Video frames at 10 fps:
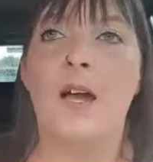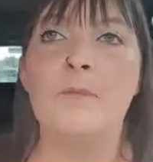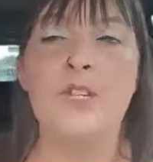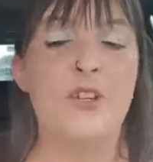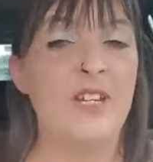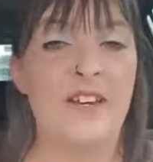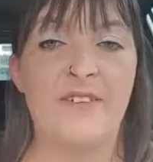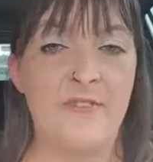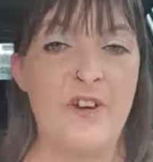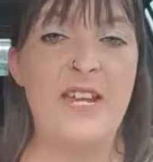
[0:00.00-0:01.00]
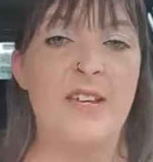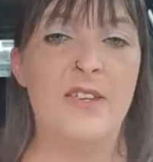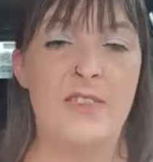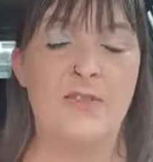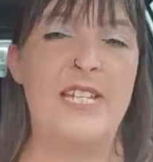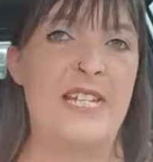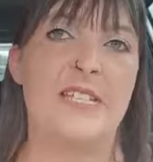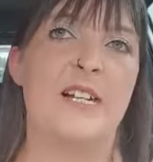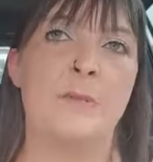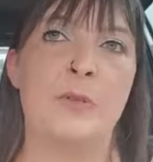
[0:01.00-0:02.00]
You can get a free 3-day
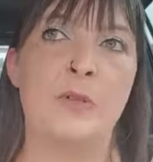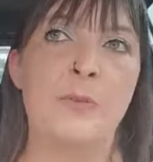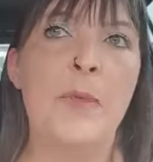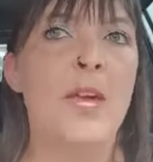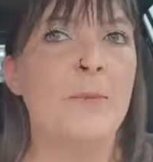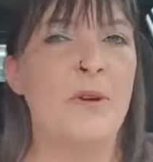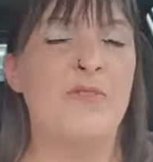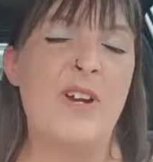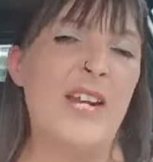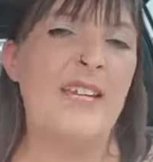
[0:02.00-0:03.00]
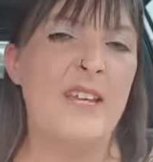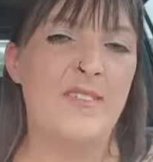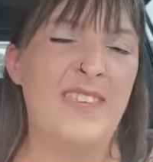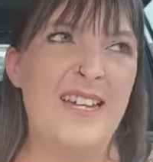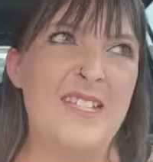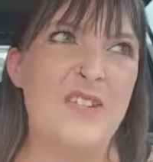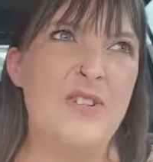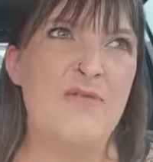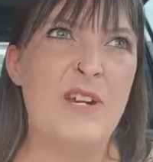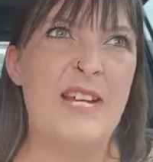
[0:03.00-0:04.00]
sample, but really that's
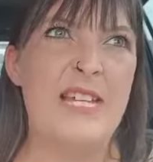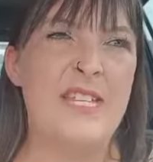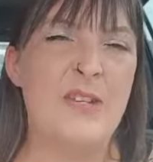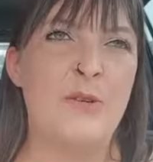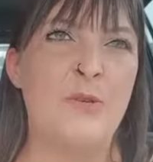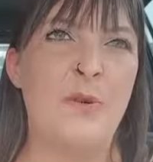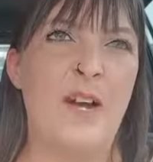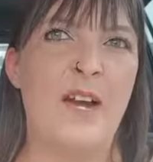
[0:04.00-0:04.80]
only really to